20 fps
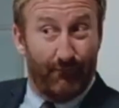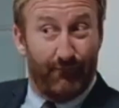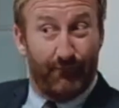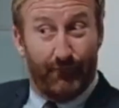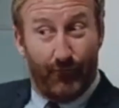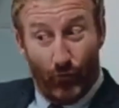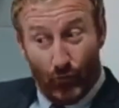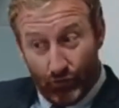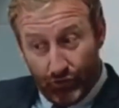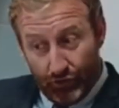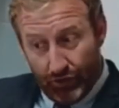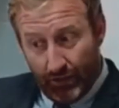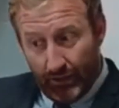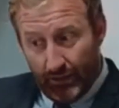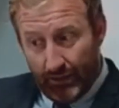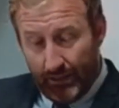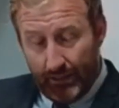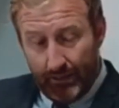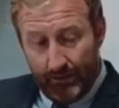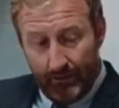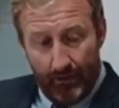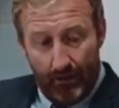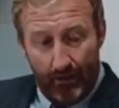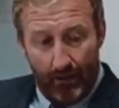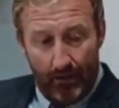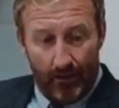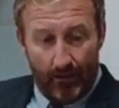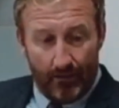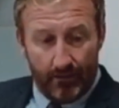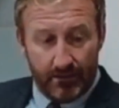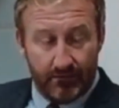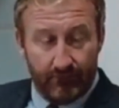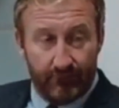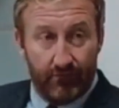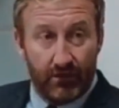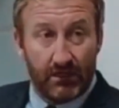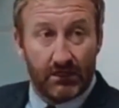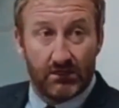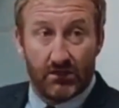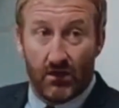Fortunately, uh, there's a
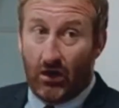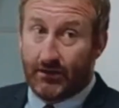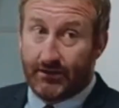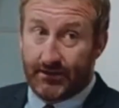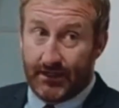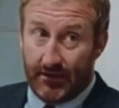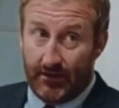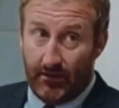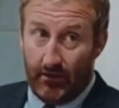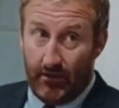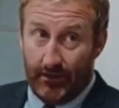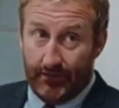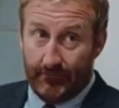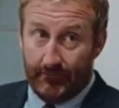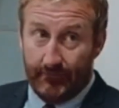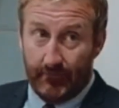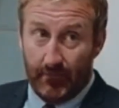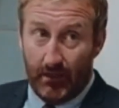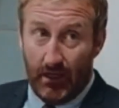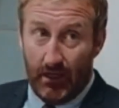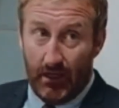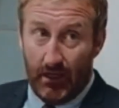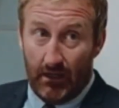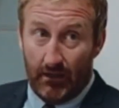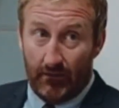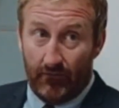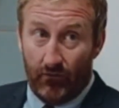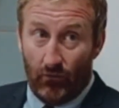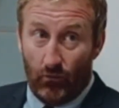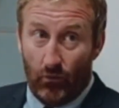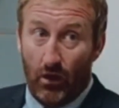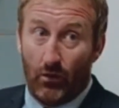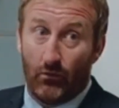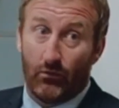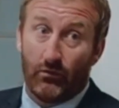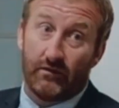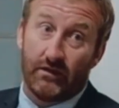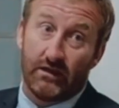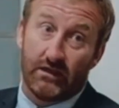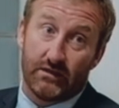really tight deadline and
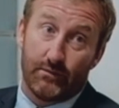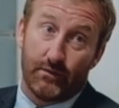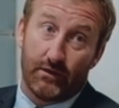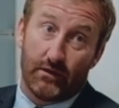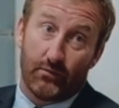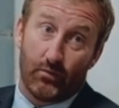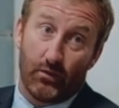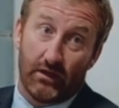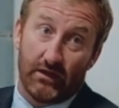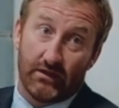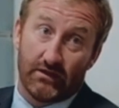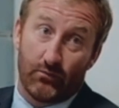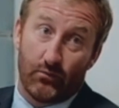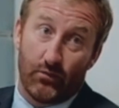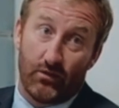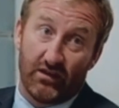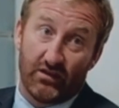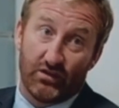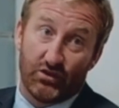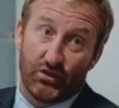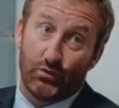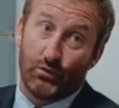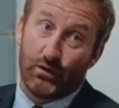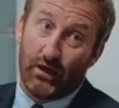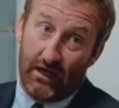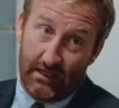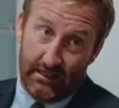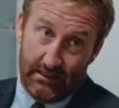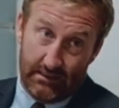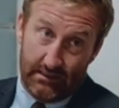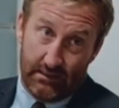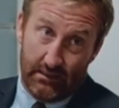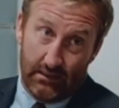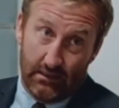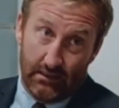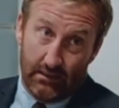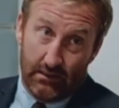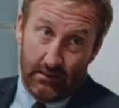work would need to be completed within two days.